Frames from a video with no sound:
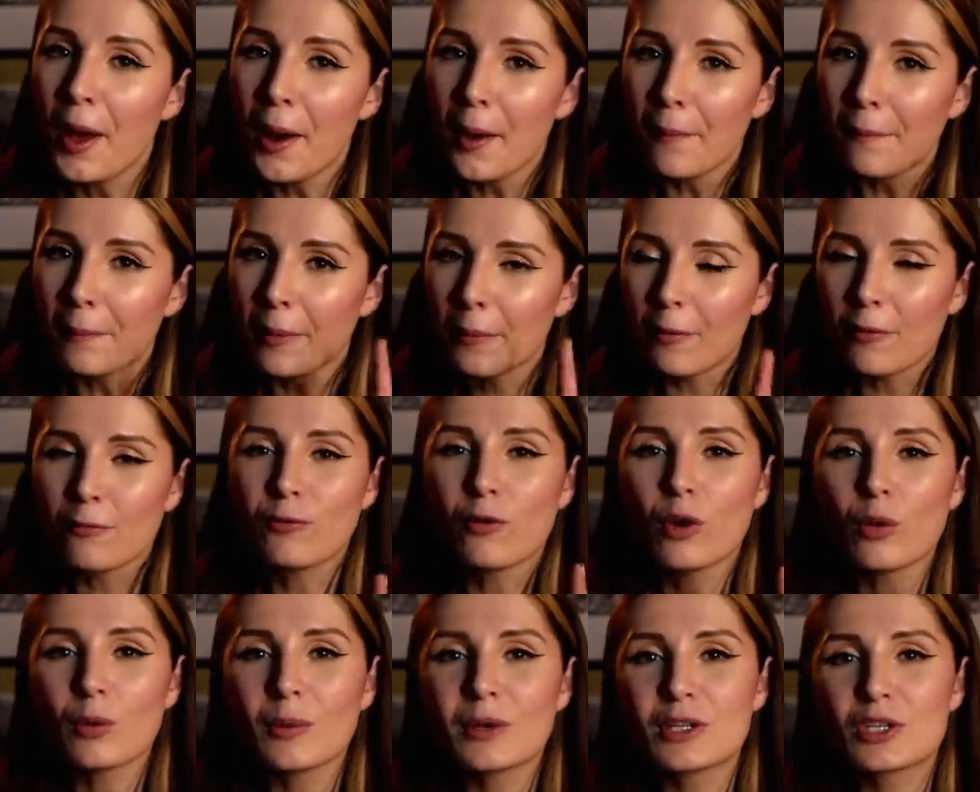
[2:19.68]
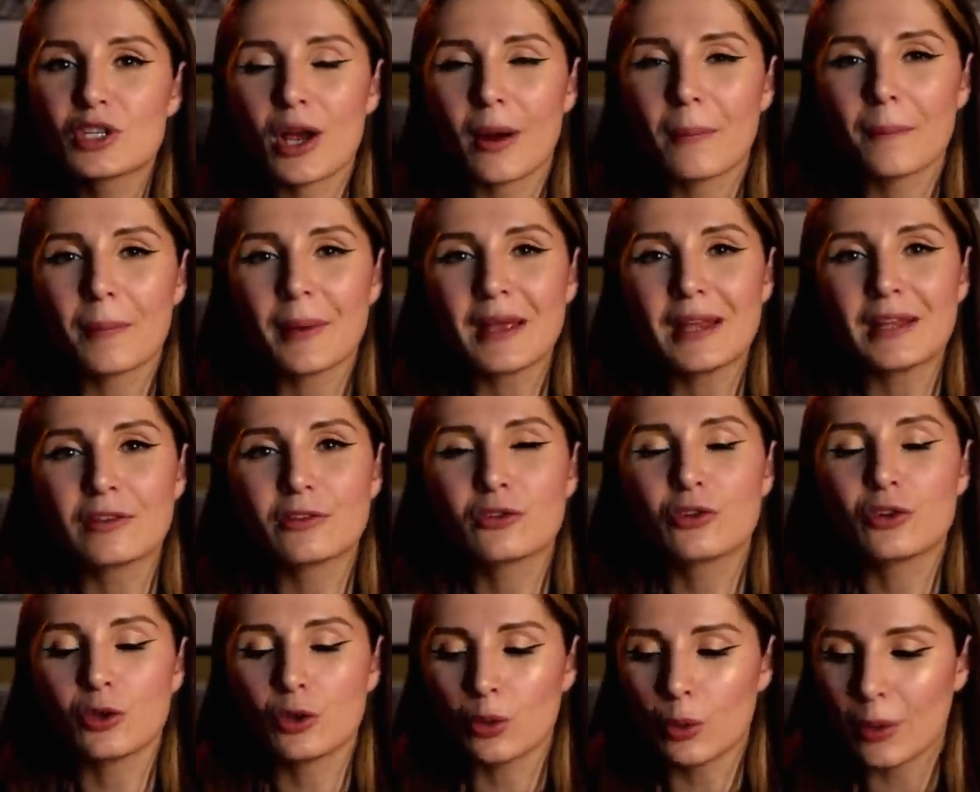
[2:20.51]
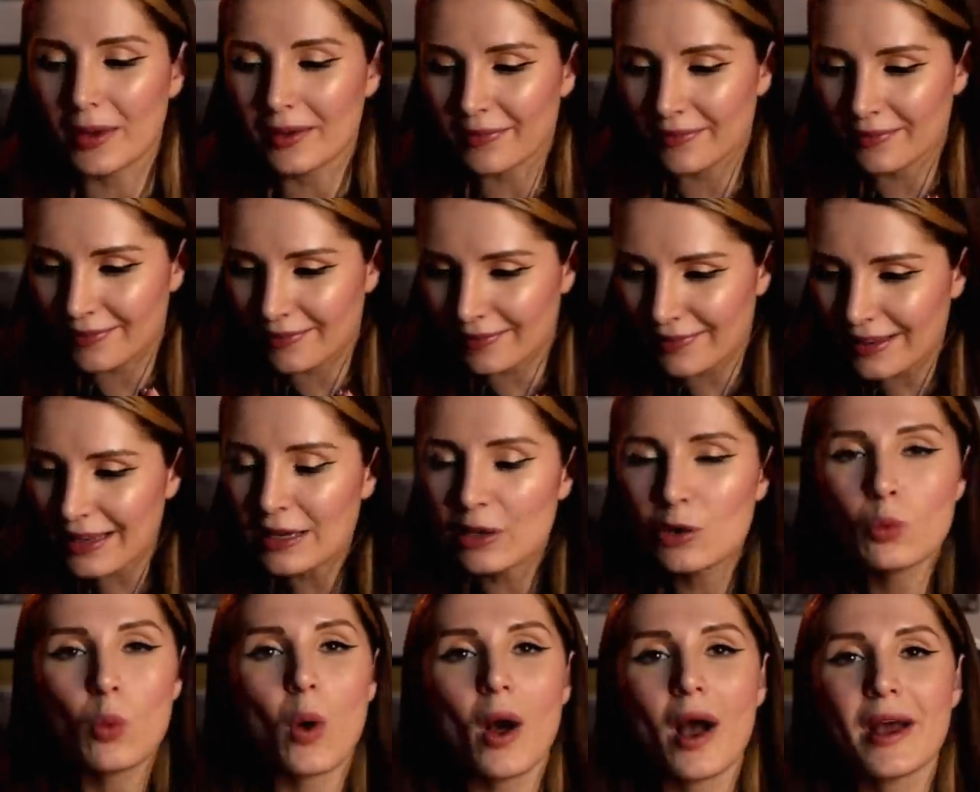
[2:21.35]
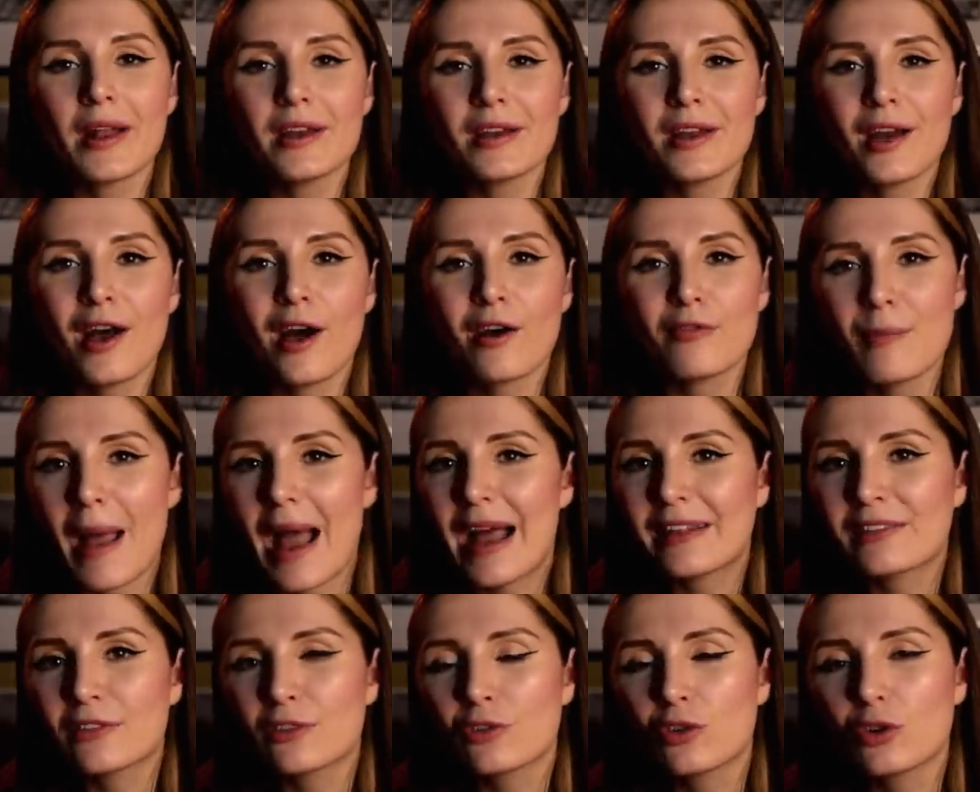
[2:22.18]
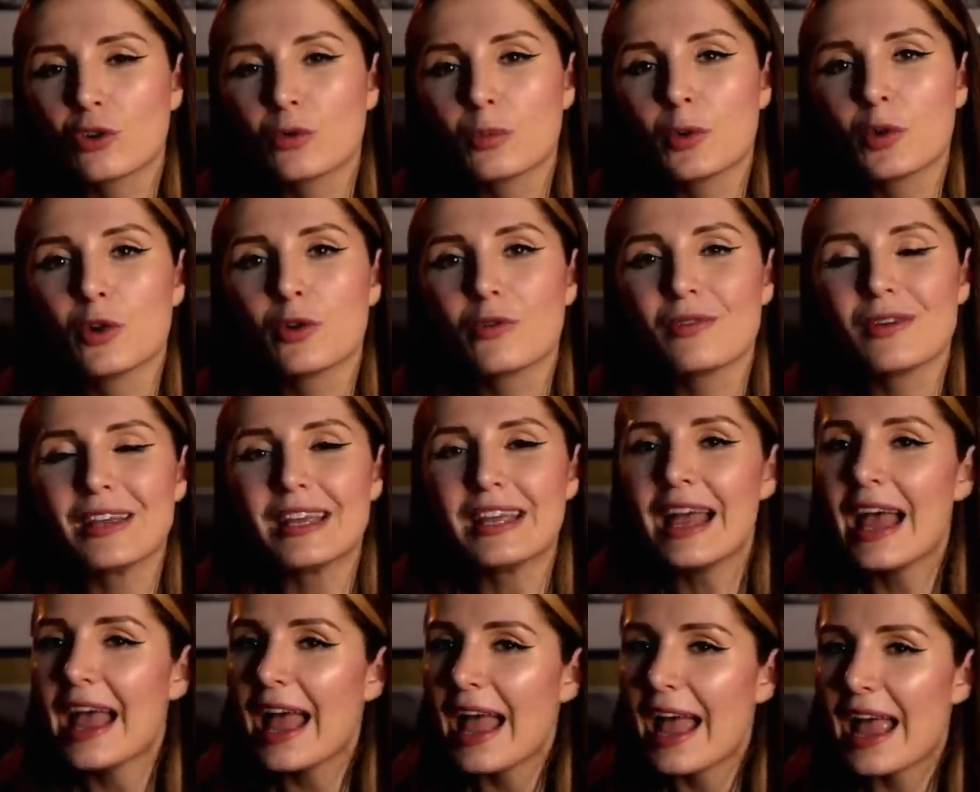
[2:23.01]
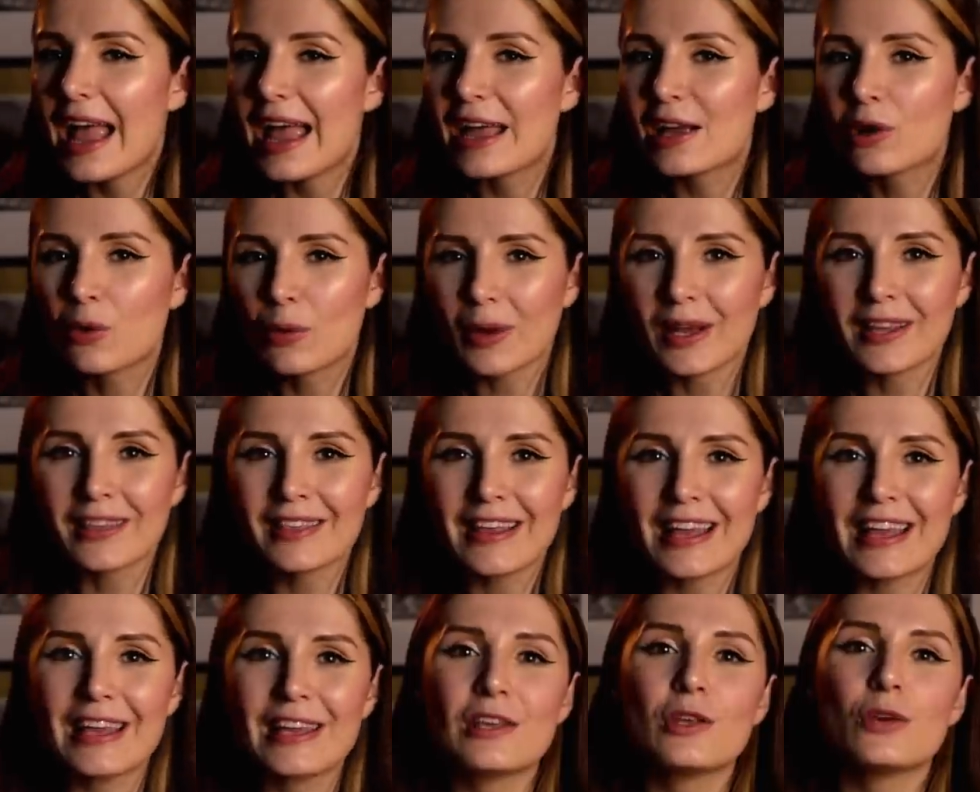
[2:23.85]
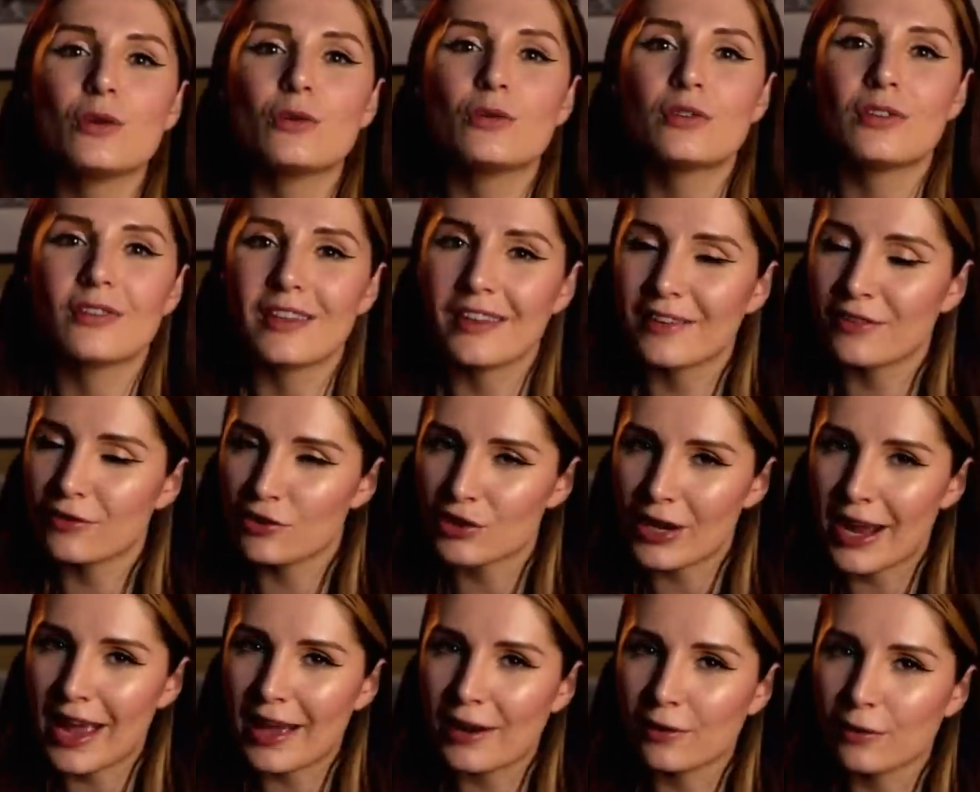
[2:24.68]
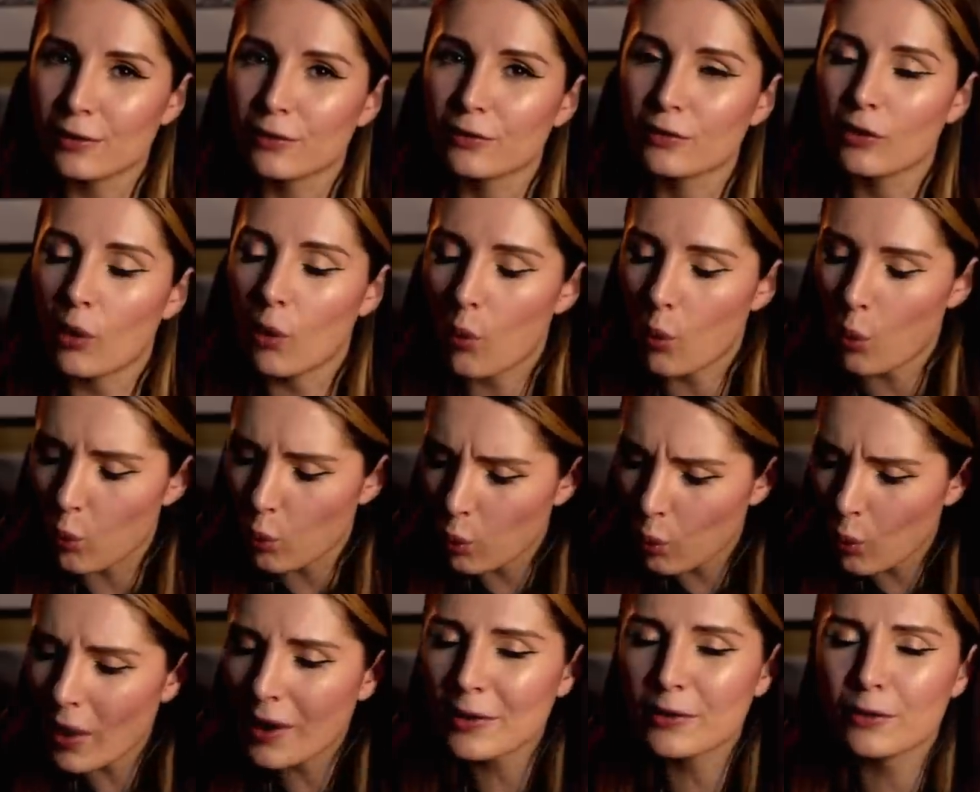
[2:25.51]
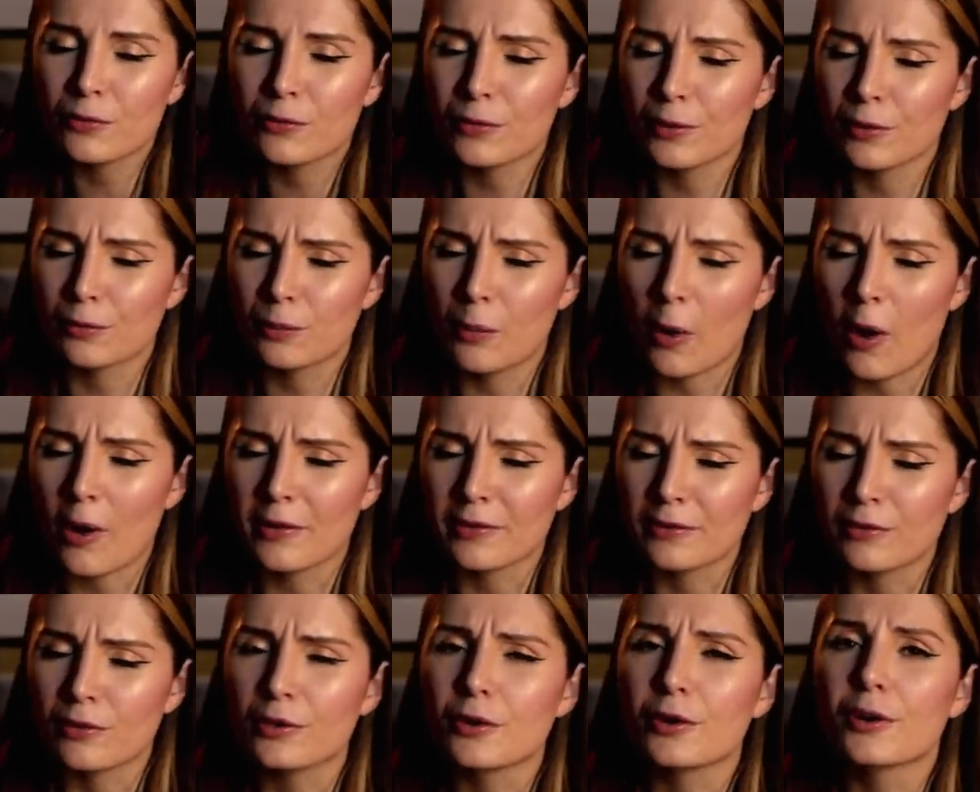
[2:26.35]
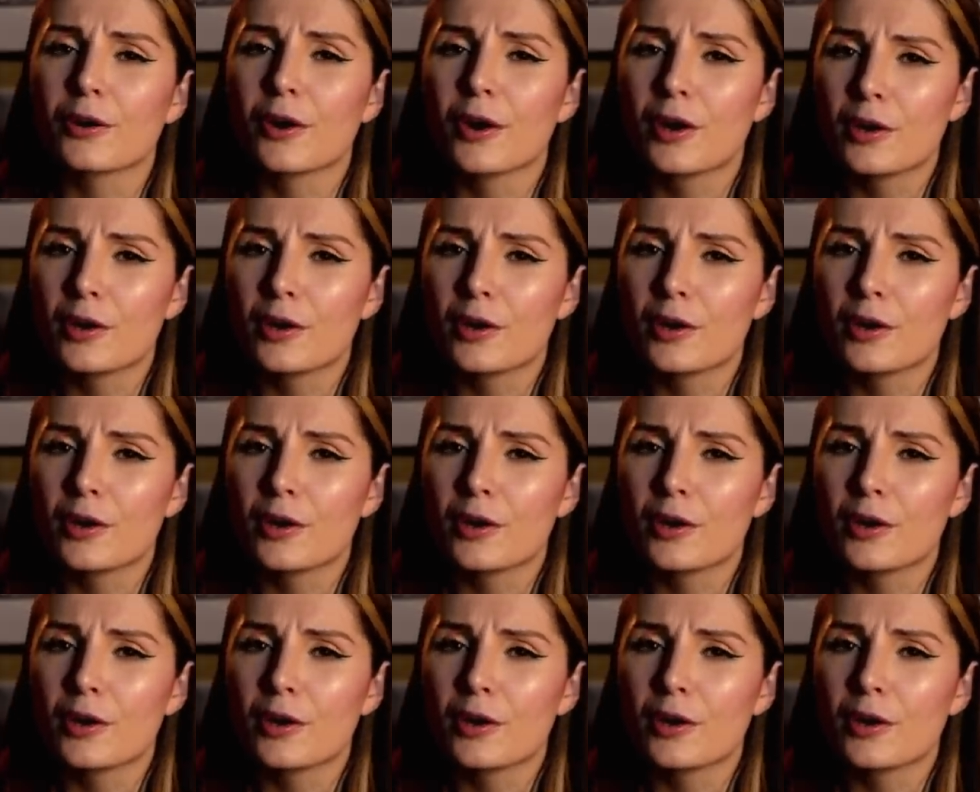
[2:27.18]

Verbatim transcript: But before we jump into scene one of Matt's new movie, a quick thank you to this channel's wonderful sponsor,